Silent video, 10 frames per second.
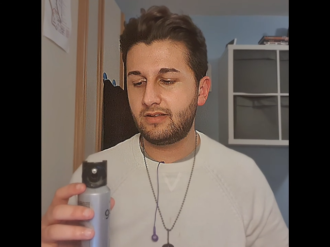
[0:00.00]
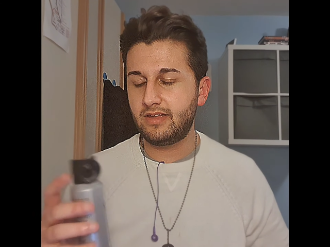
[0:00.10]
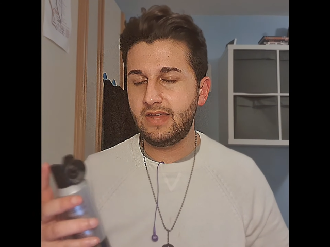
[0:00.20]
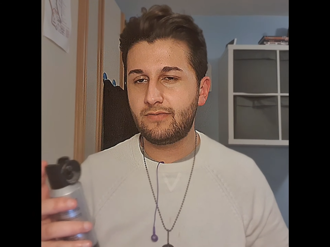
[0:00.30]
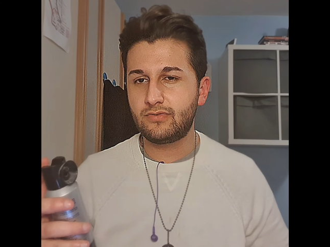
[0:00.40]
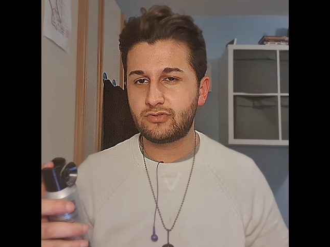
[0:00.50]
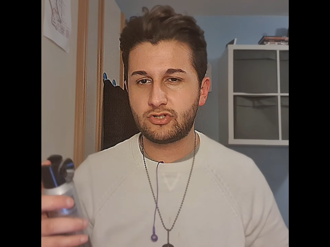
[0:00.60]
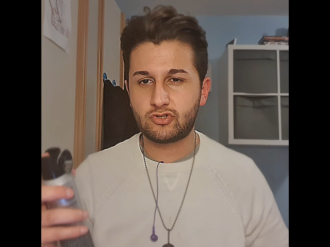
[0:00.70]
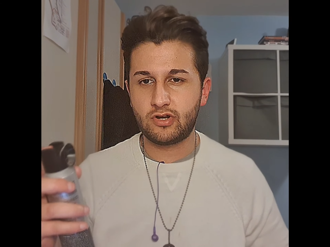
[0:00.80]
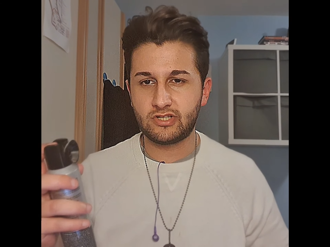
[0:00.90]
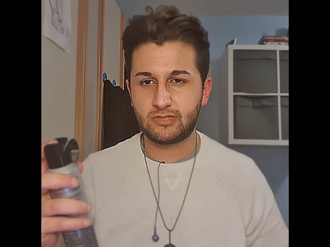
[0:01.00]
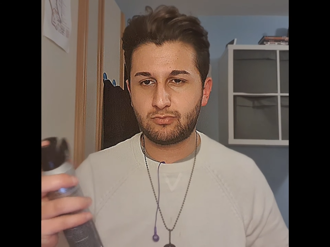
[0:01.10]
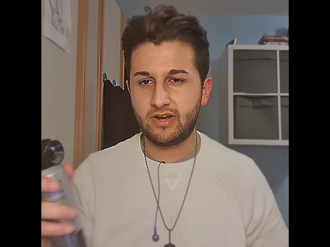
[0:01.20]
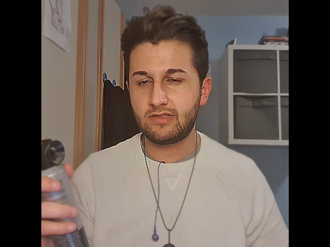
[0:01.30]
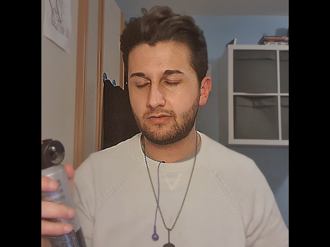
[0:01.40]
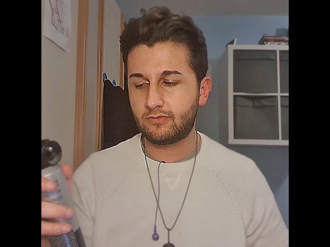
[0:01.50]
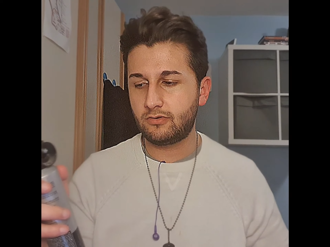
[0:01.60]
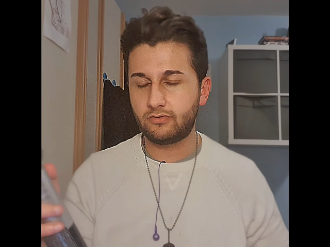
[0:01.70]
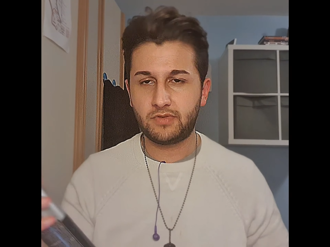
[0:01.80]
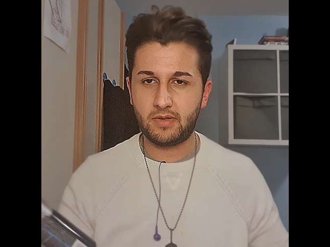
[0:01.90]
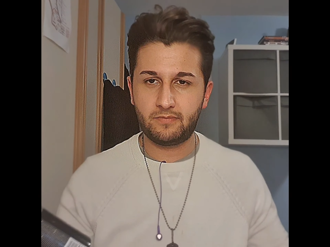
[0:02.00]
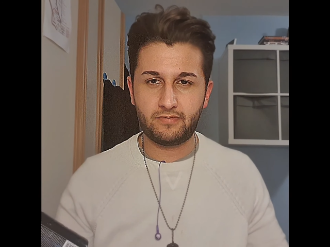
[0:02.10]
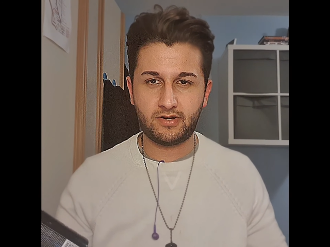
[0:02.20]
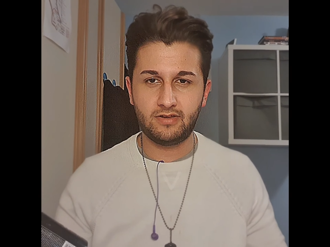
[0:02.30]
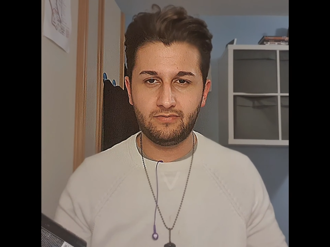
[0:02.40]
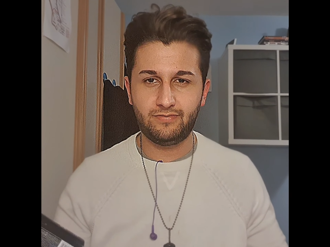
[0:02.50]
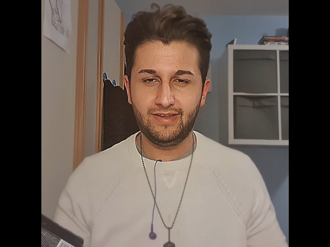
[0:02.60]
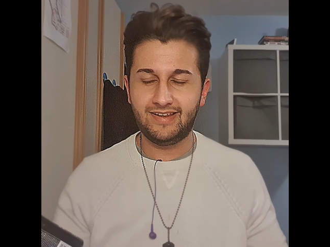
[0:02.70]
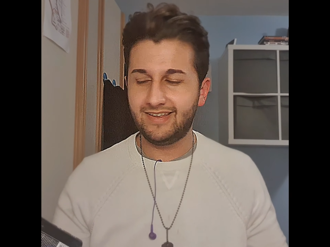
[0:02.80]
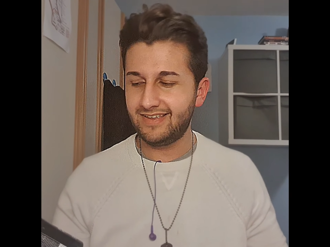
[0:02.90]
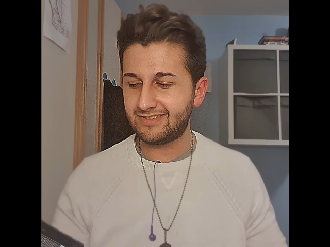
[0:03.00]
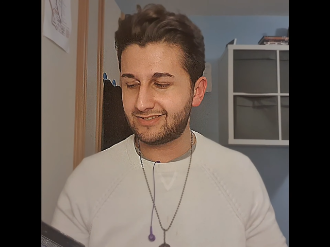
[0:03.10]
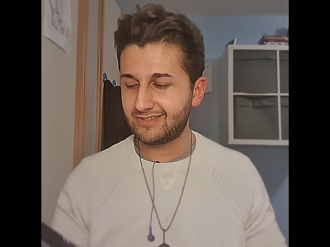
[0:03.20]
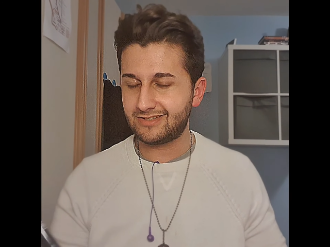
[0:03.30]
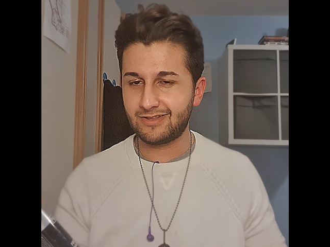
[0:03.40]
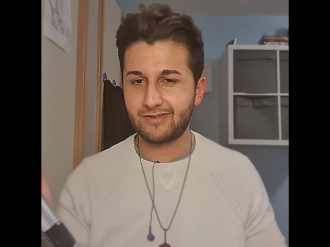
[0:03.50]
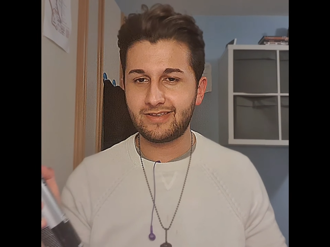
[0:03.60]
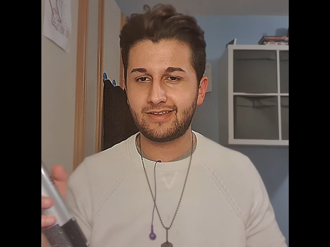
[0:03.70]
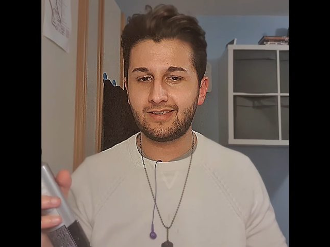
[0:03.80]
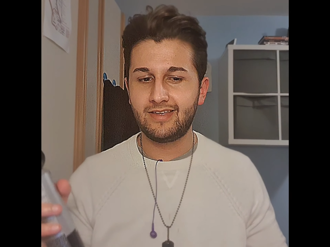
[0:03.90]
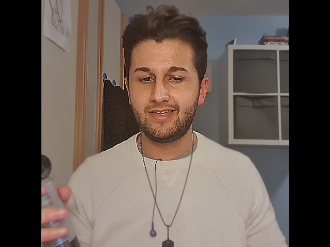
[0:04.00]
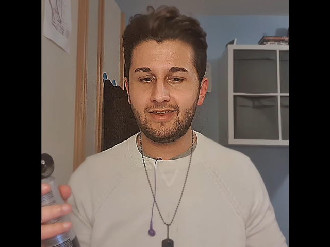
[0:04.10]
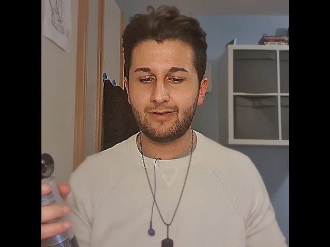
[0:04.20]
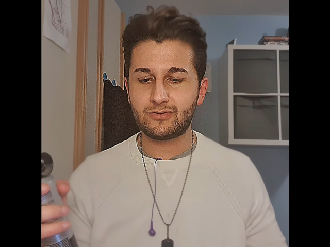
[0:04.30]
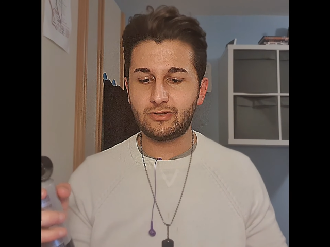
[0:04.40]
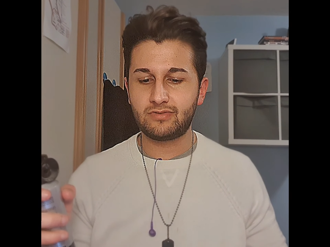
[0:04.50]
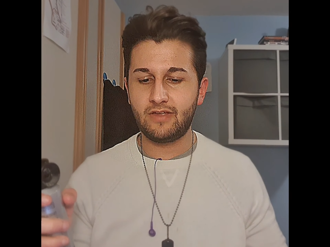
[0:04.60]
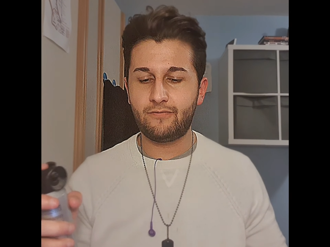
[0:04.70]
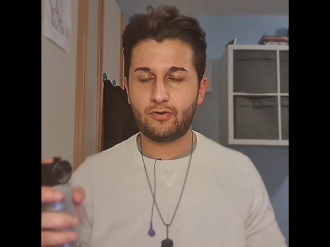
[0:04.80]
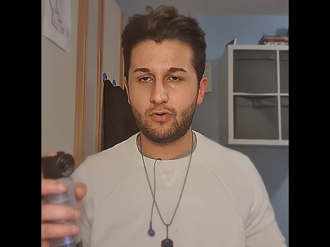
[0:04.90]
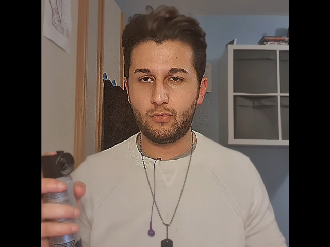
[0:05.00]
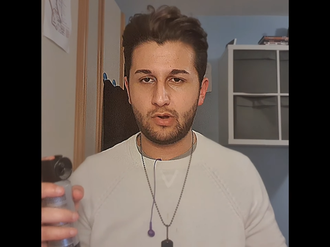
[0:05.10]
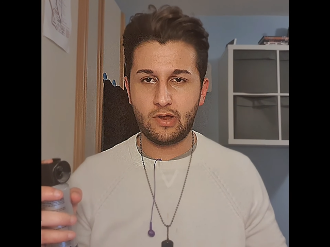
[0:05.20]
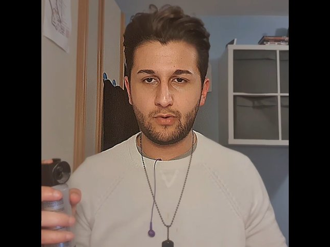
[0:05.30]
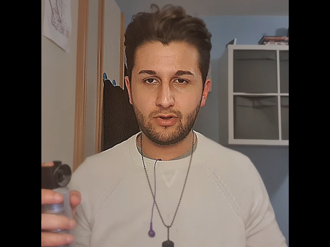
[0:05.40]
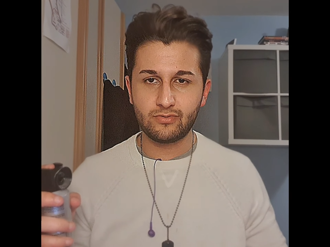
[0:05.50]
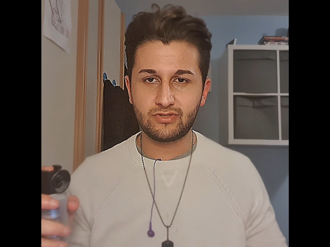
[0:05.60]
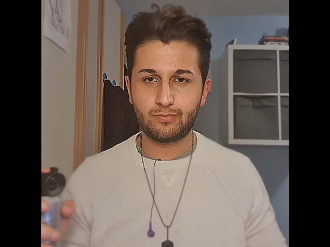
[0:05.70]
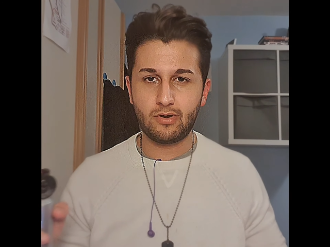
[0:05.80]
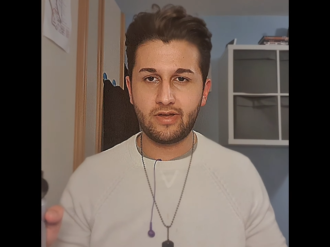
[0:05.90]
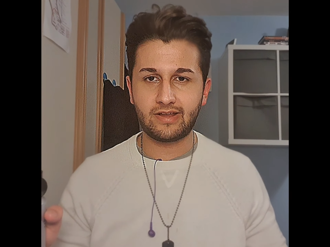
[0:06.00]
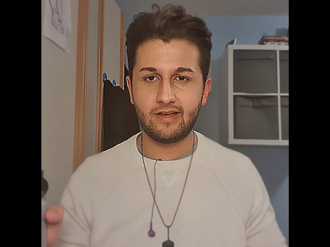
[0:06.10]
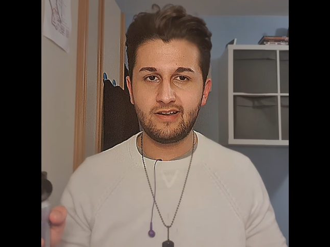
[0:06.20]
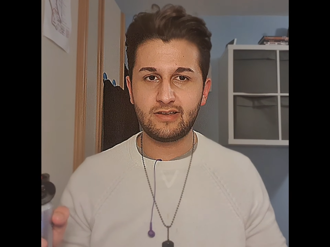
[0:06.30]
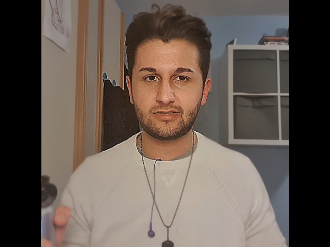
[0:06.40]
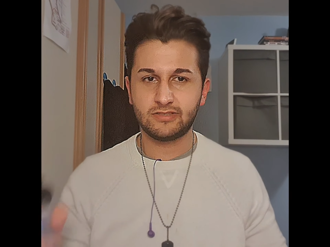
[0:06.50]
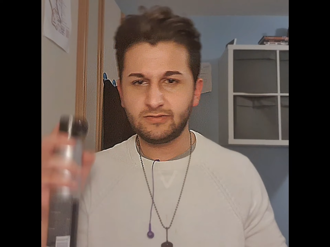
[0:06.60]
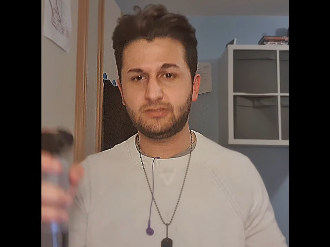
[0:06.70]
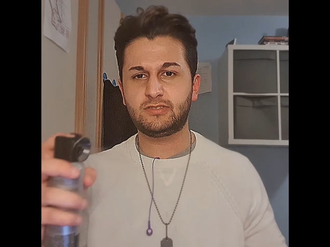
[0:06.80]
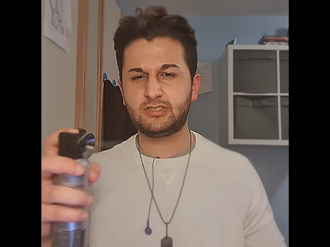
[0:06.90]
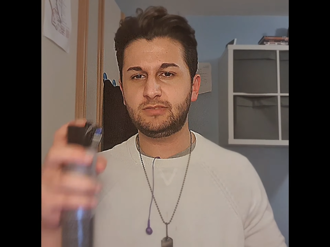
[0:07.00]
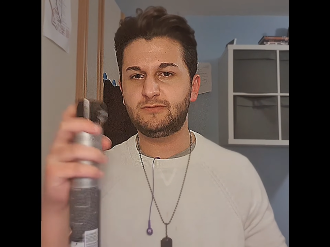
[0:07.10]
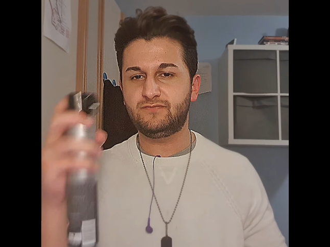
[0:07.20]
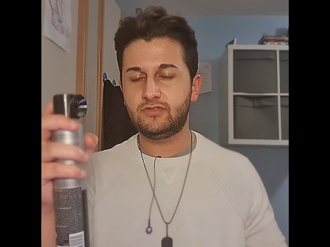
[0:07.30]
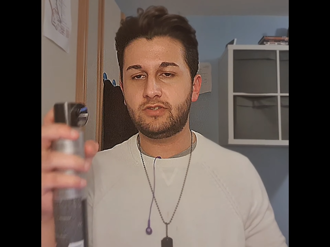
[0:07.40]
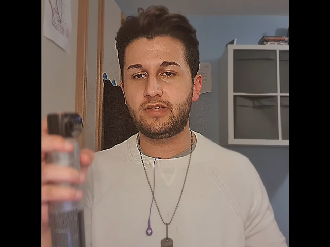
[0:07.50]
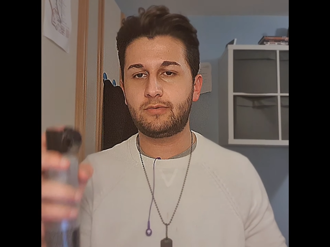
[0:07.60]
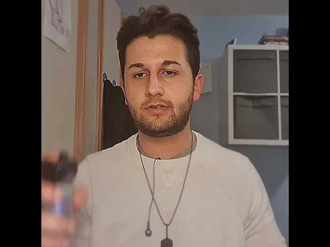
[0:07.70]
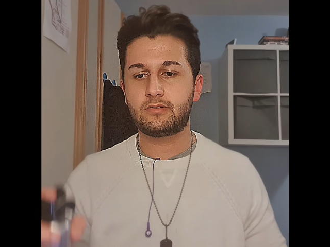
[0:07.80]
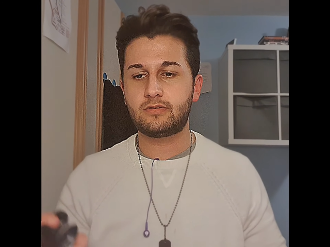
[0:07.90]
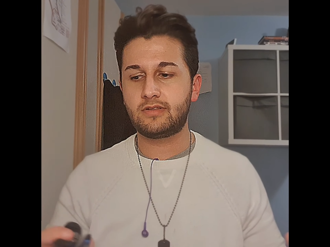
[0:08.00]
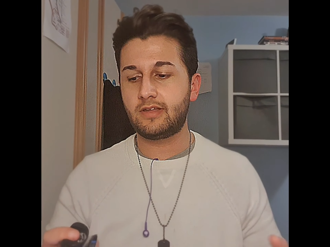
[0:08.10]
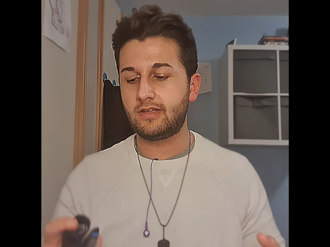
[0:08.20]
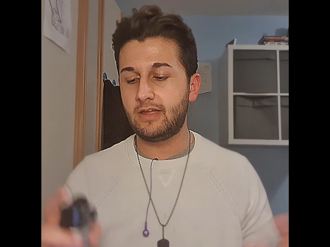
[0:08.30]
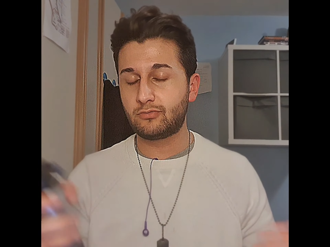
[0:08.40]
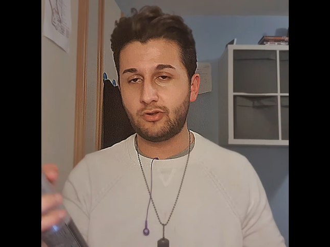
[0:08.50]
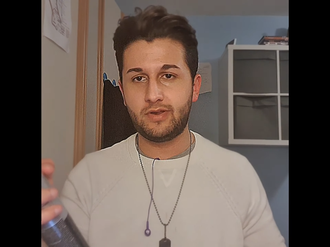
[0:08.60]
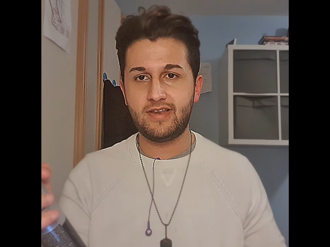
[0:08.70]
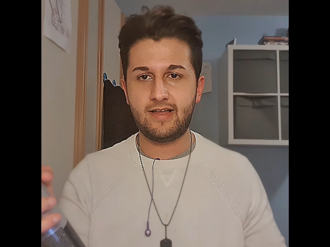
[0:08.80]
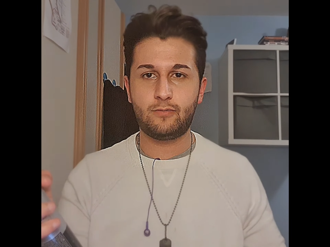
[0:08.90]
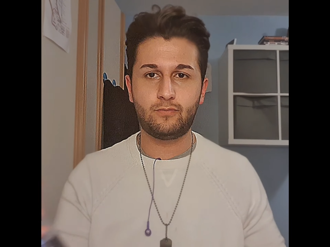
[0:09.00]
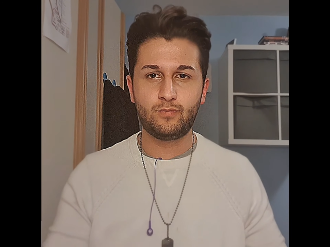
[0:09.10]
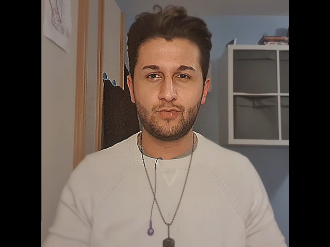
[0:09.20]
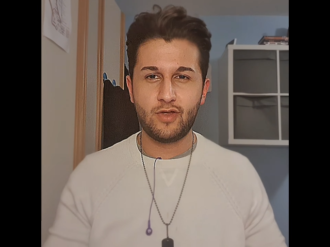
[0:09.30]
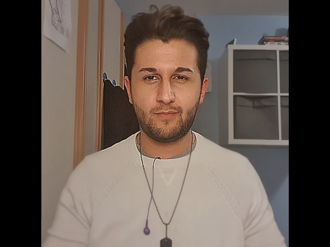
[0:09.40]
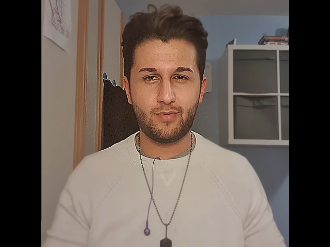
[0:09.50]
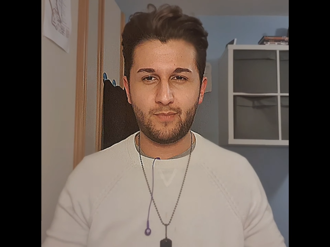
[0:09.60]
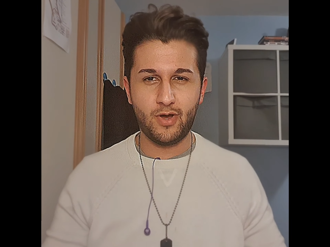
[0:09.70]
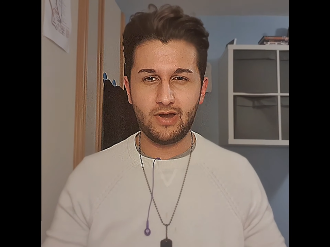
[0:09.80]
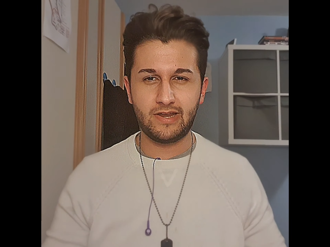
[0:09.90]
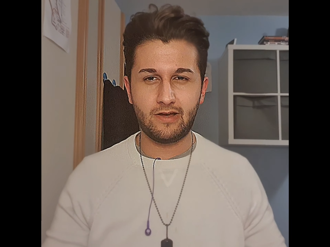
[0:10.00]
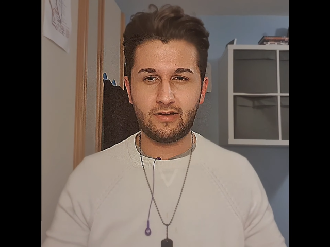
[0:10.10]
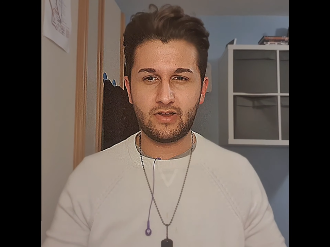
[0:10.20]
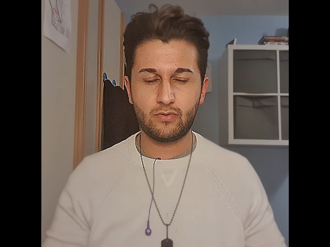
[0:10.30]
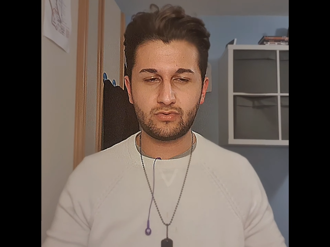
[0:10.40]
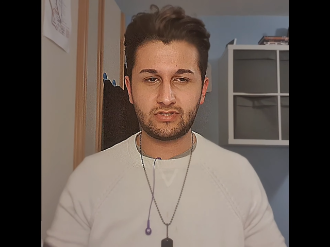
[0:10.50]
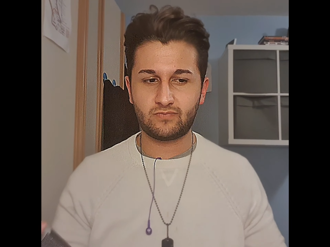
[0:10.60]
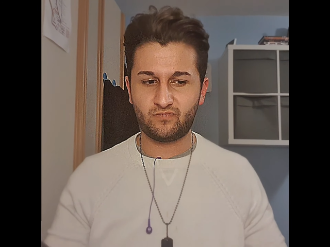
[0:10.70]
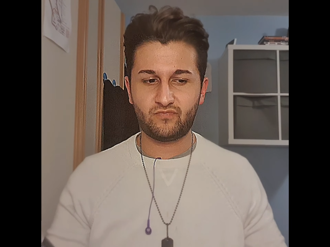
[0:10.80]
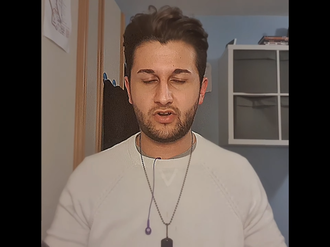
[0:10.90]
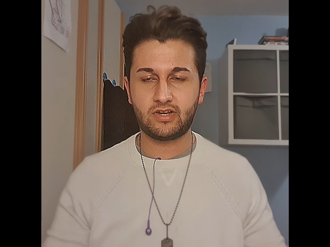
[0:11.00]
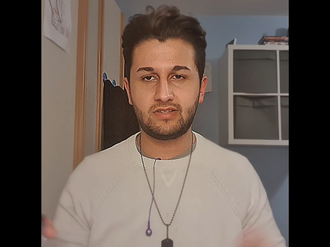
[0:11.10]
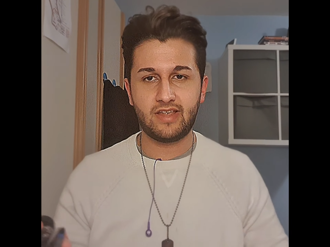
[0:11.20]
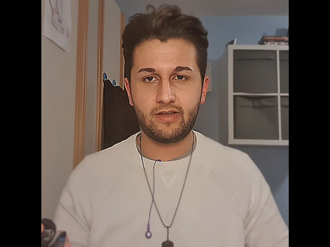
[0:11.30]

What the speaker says: even just trying to spray the goddamn fucking thing, it's just like, it was so difficult. Like when I was applying it earlier, I was like, oh, there we go. It'll do it now, but earlier it was just fucking